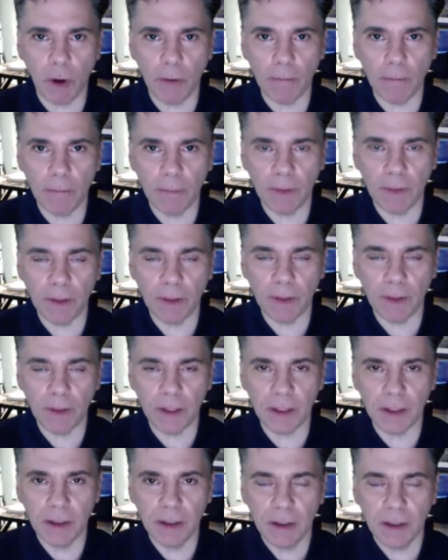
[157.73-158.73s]
according to a
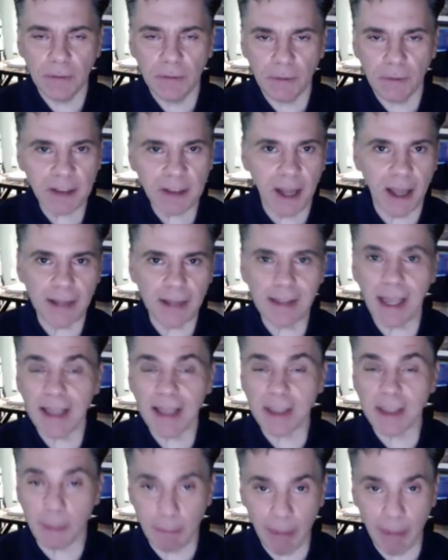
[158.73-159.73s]
recent report,
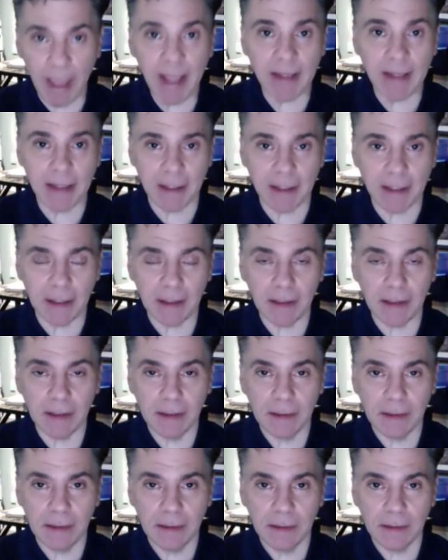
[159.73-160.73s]
the
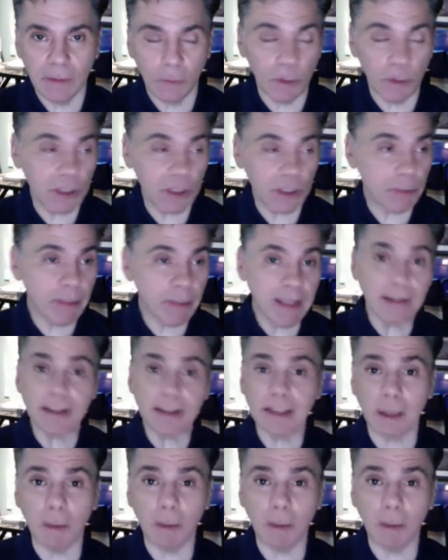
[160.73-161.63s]
franchise has abandoned,